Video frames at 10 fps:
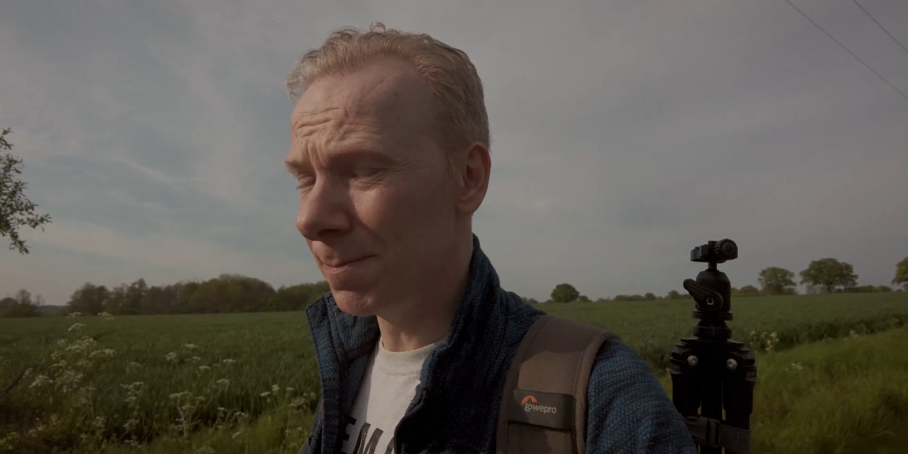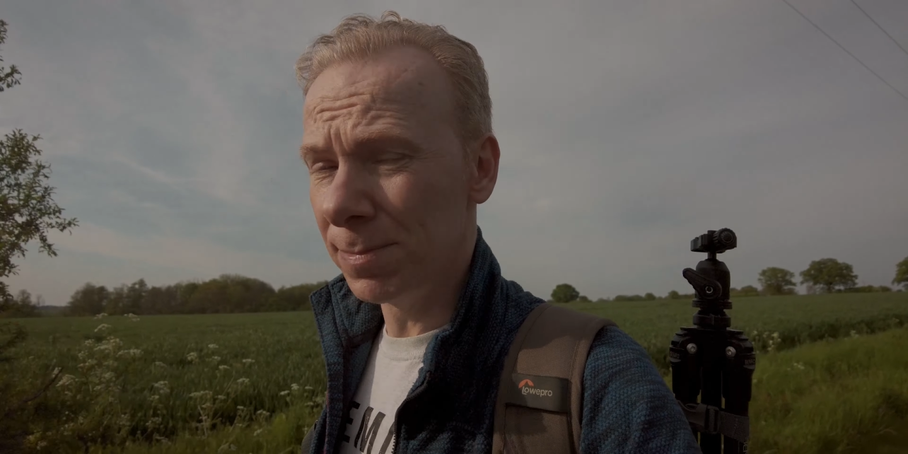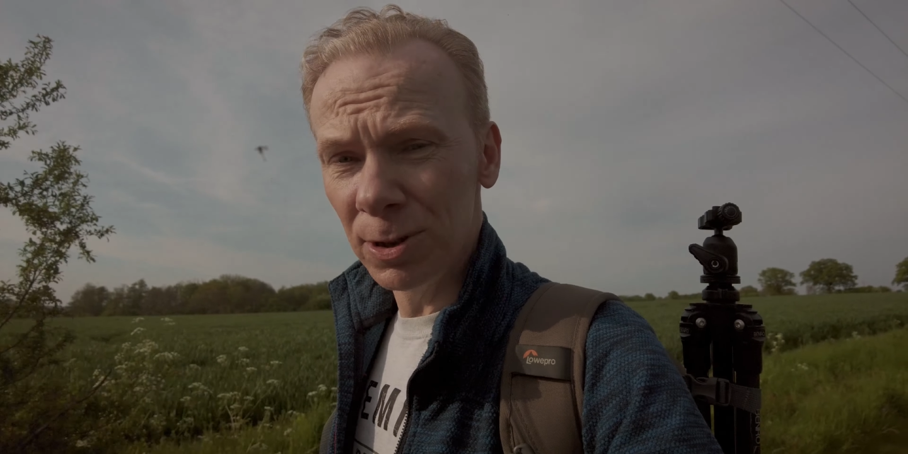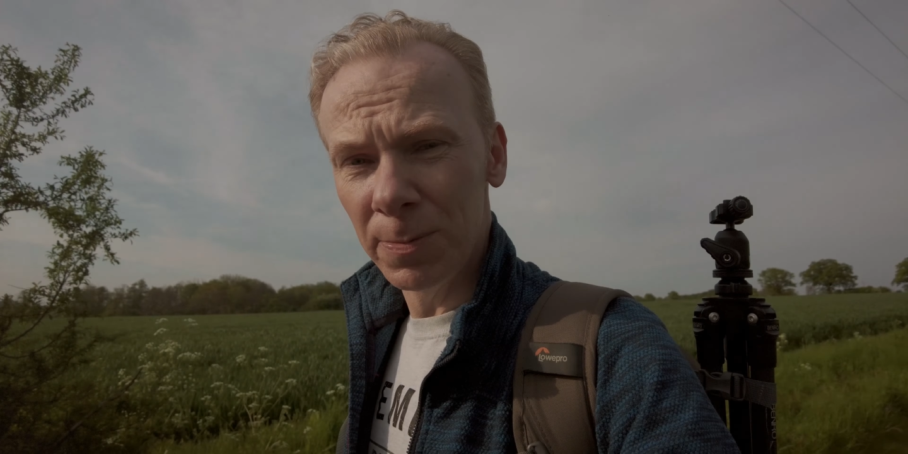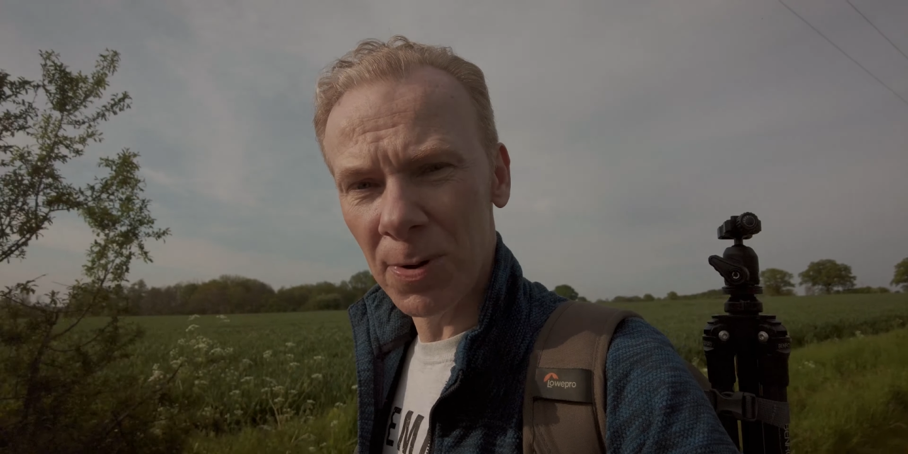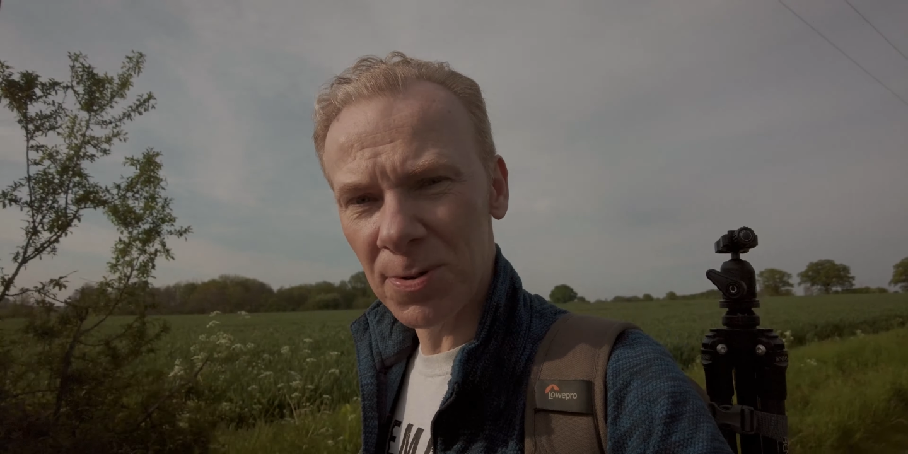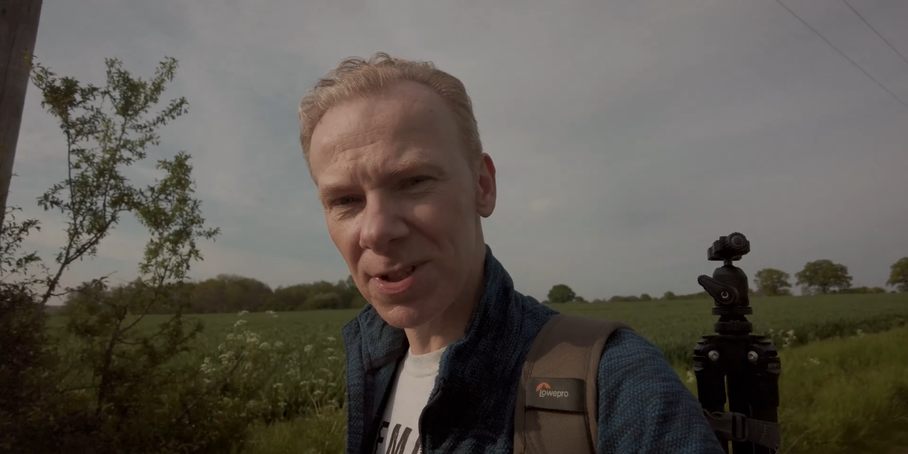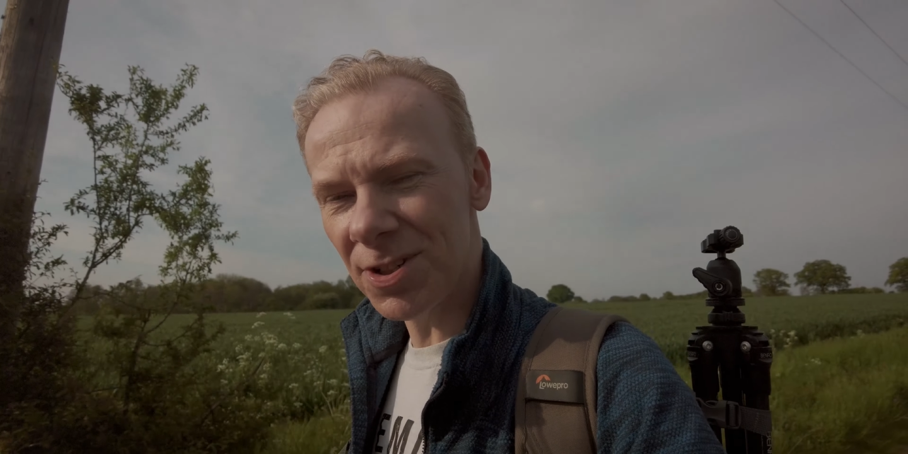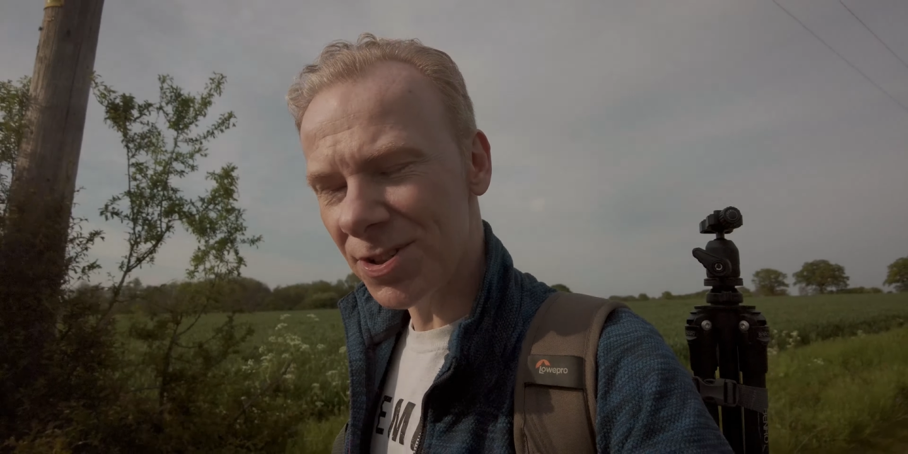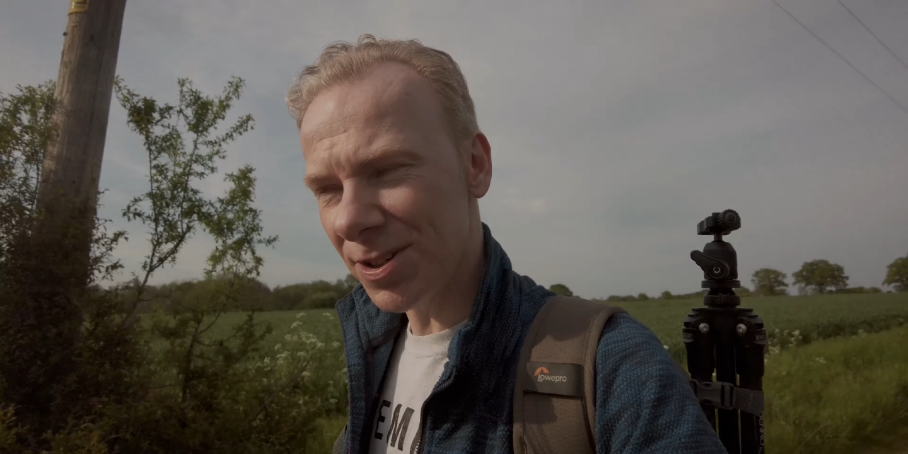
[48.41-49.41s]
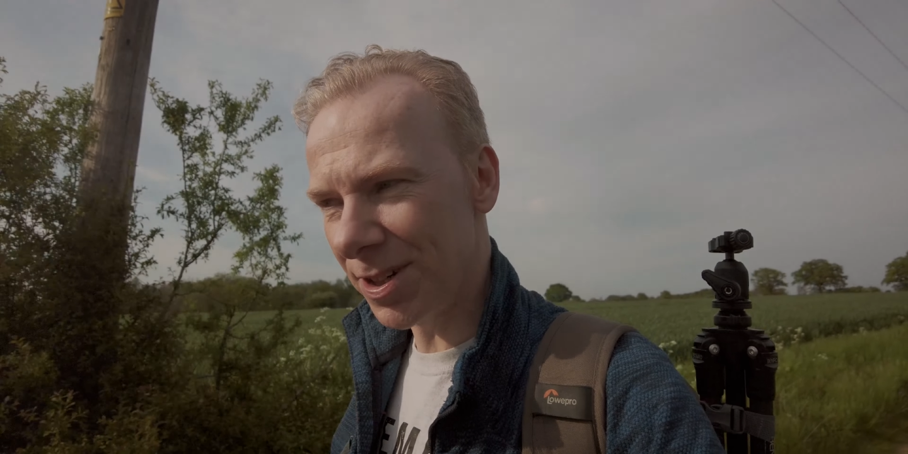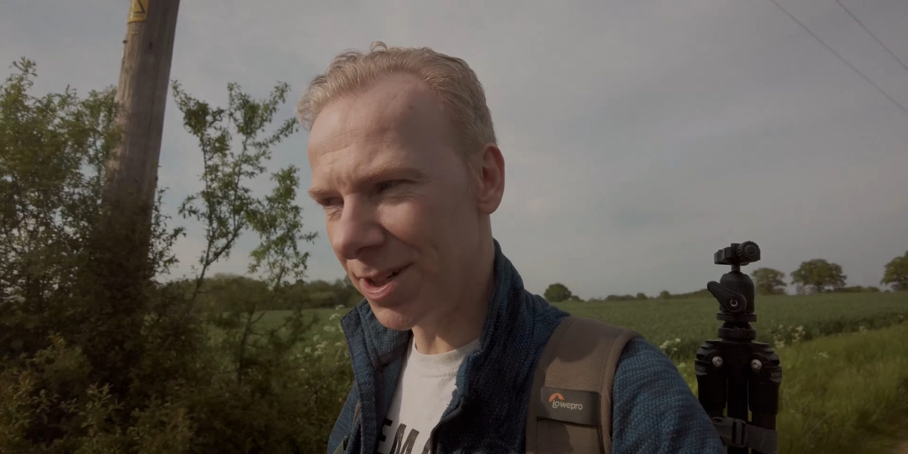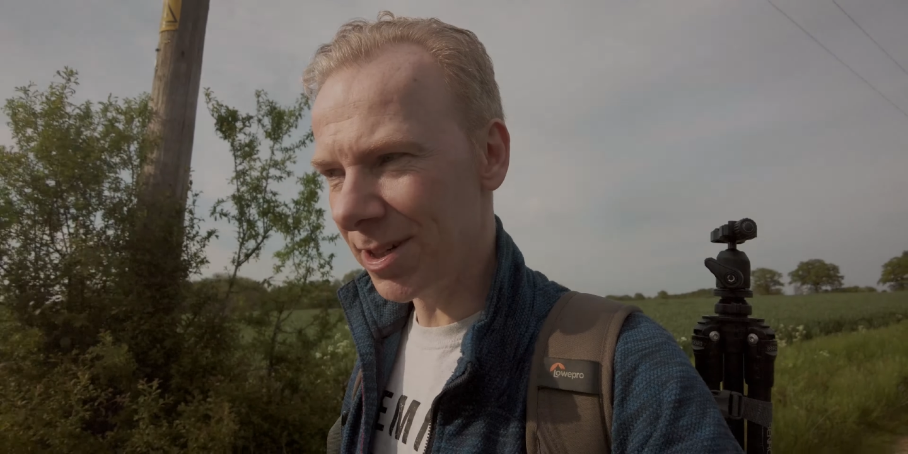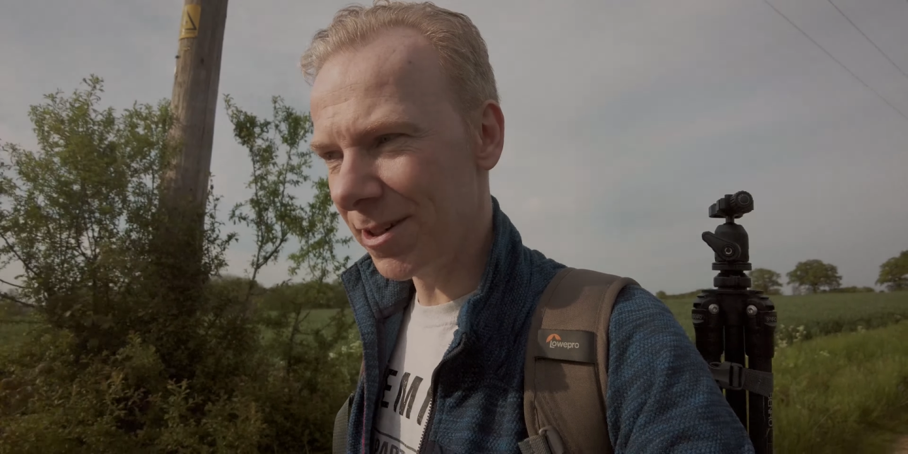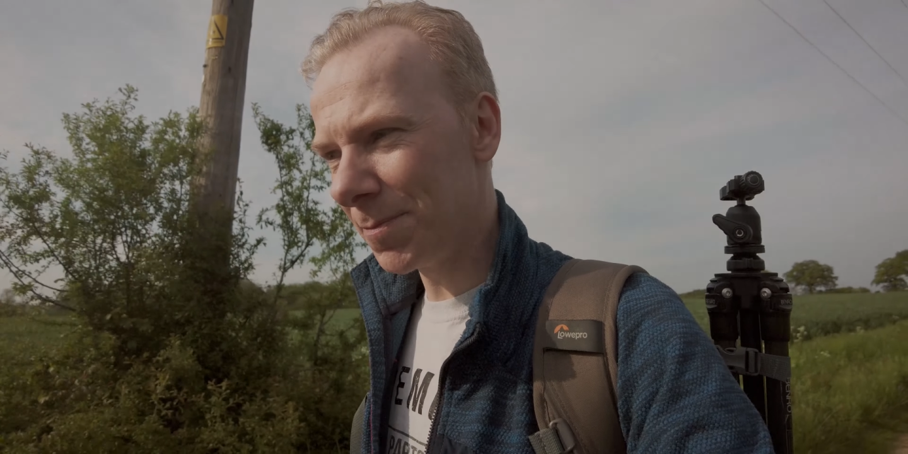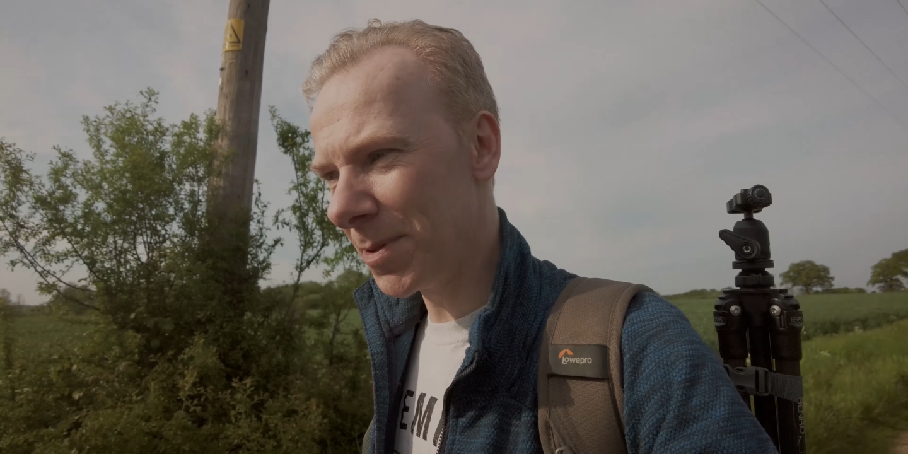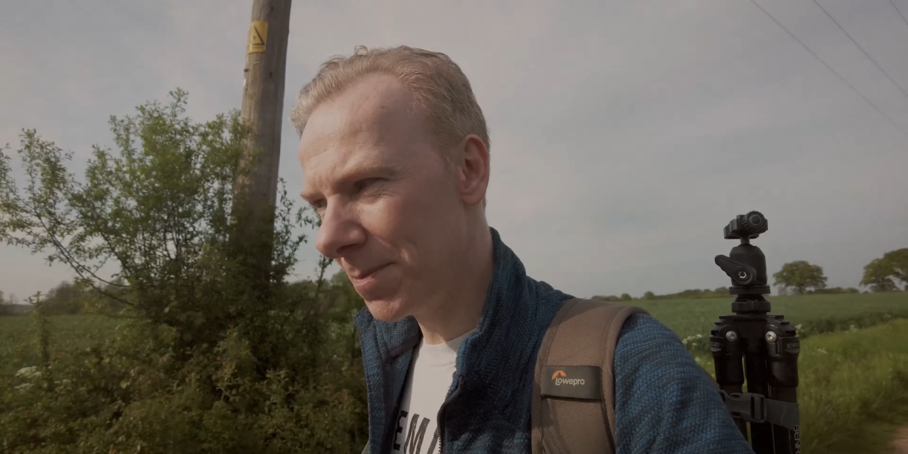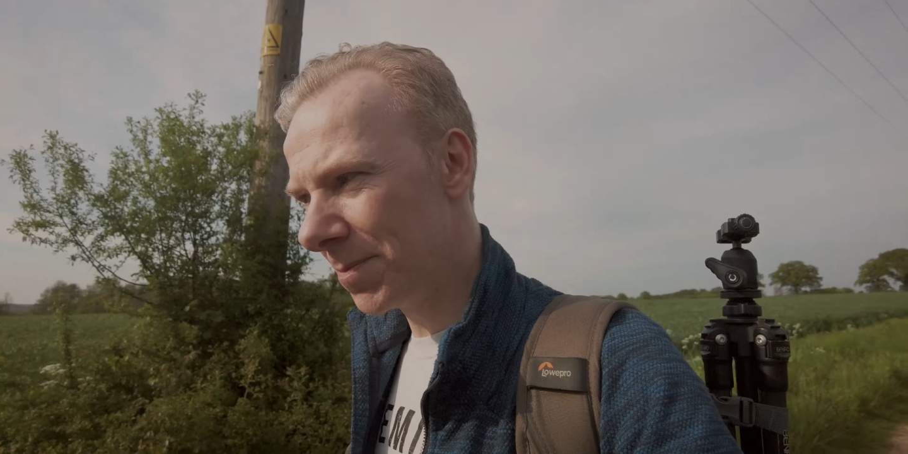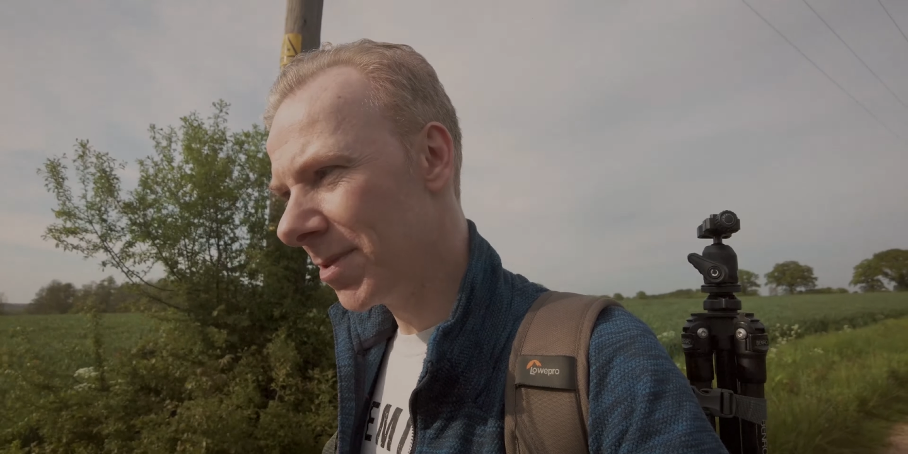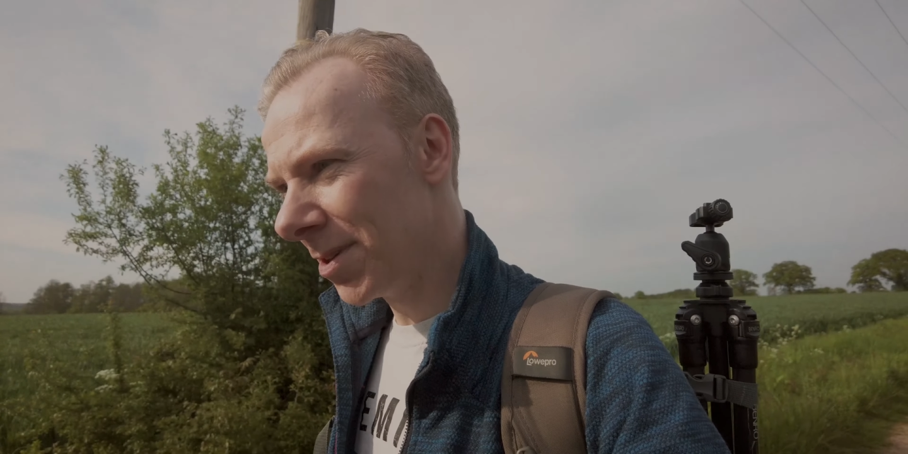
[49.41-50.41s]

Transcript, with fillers: Bluebells this year have been